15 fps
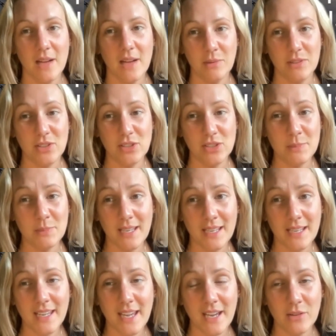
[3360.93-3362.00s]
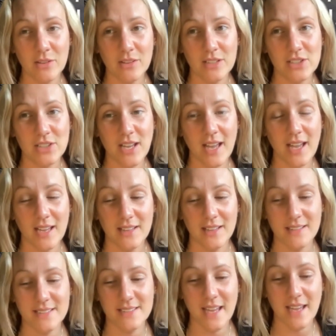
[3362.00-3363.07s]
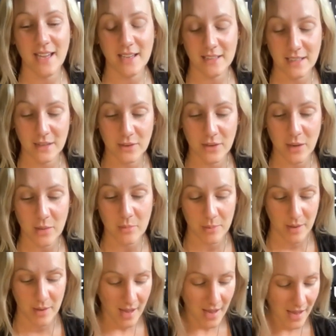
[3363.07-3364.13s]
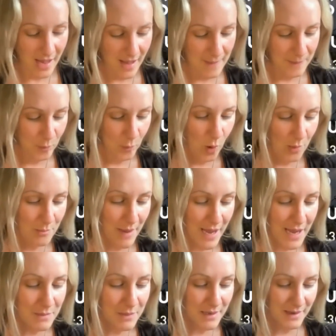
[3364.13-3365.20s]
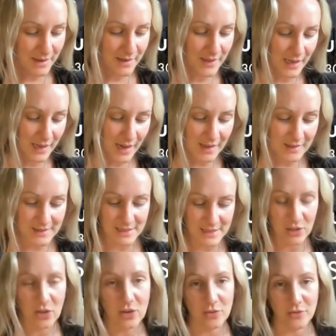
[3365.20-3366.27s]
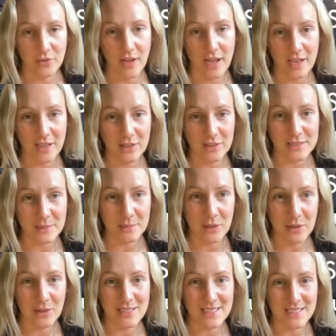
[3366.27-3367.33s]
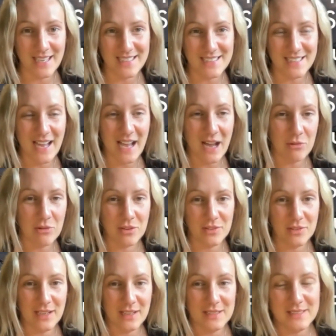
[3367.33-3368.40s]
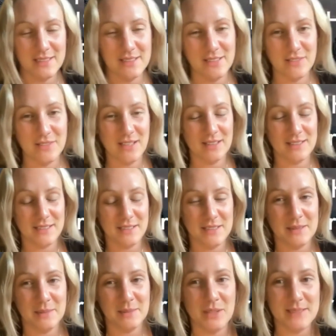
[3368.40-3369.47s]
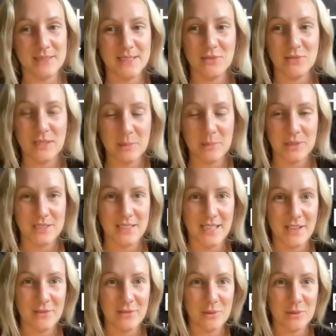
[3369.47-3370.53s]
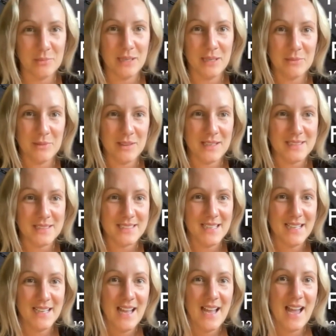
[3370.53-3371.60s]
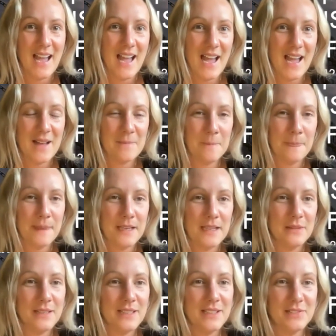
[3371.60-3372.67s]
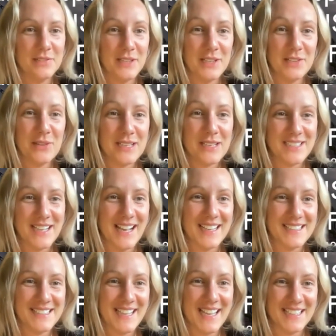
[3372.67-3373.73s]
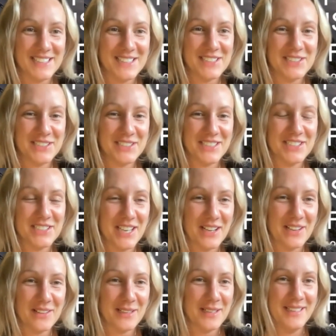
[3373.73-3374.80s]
with just being here on the chat and giving up what may be the last of your summer holidays, an hour of the last of your summer holidays. Really appreciate everyone being with us. Louis, you raised your hand again. Just shout.